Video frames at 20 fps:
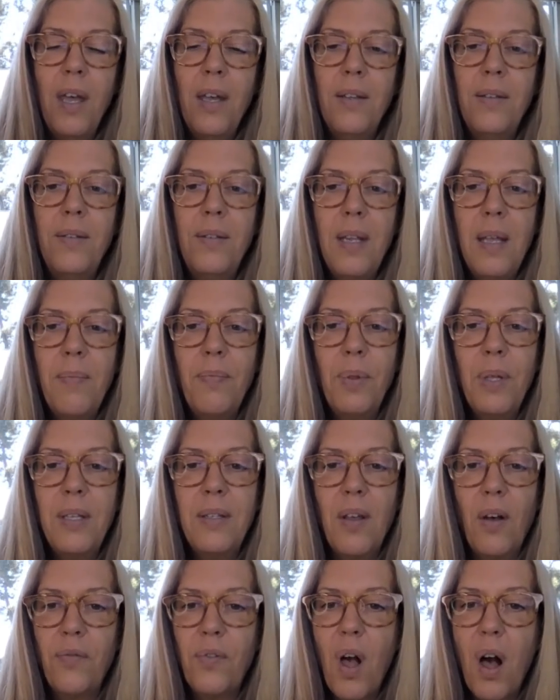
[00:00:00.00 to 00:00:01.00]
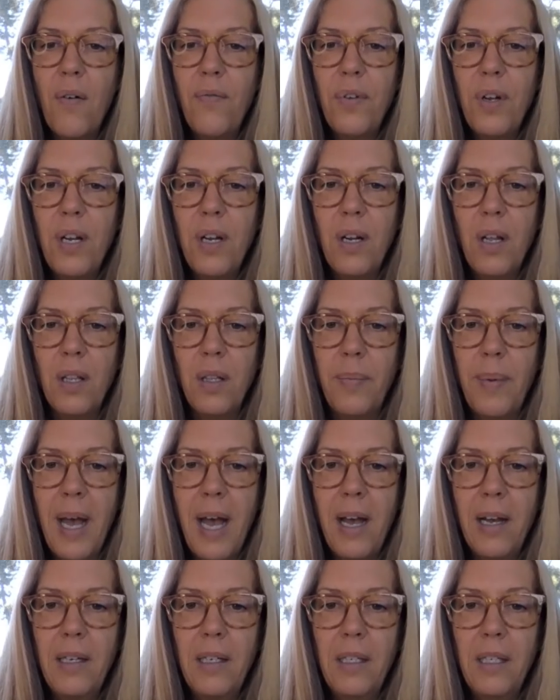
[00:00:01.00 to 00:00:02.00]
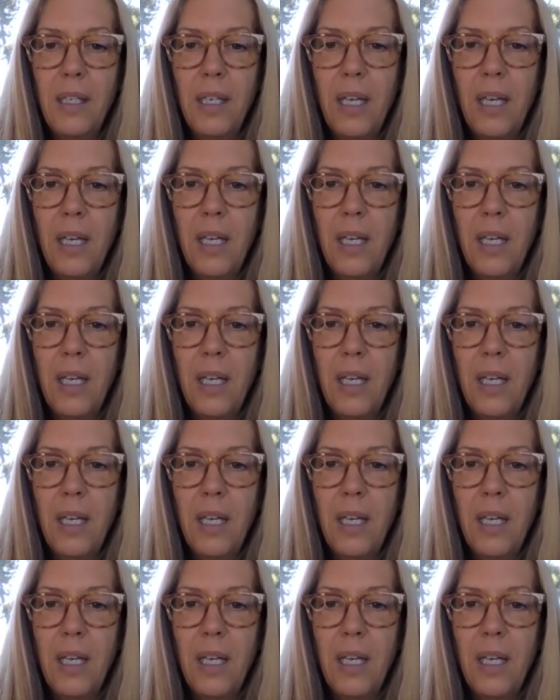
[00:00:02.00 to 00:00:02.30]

steeply self-confident on the back.